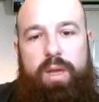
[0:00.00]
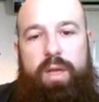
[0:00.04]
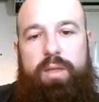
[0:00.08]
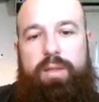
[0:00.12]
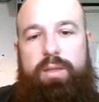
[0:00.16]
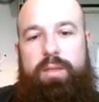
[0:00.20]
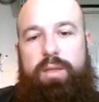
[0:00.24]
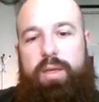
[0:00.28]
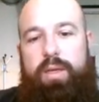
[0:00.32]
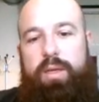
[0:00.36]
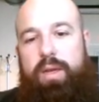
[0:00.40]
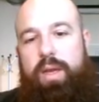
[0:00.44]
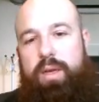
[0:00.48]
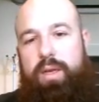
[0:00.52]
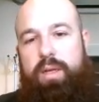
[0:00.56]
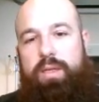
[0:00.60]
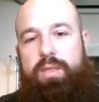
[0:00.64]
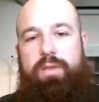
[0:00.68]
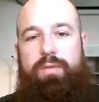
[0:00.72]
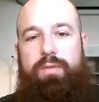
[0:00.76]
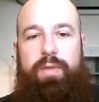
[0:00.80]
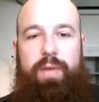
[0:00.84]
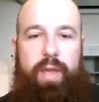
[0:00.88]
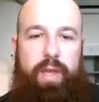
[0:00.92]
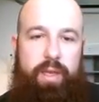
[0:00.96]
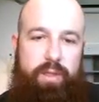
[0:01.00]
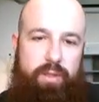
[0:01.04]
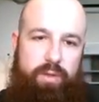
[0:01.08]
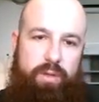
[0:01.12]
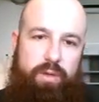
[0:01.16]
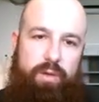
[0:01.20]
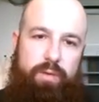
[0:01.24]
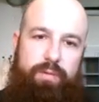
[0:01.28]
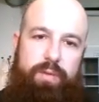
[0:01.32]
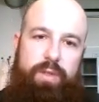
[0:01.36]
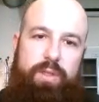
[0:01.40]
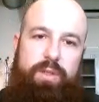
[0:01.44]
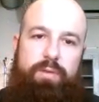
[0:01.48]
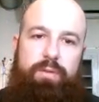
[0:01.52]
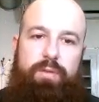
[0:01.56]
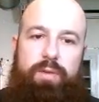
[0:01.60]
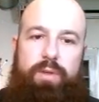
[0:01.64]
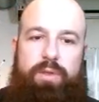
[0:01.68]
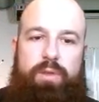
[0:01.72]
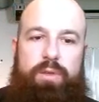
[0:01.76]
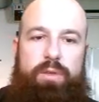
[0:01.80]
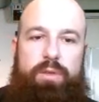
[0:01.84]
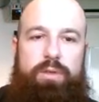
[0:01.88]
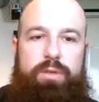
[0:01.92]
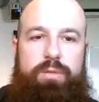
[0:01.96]
and then a classification of these
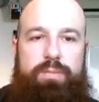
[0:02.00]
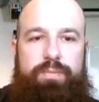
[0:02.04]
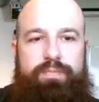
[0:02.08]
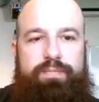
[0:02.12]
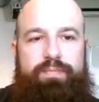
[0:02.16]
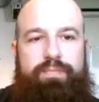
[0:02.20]
features.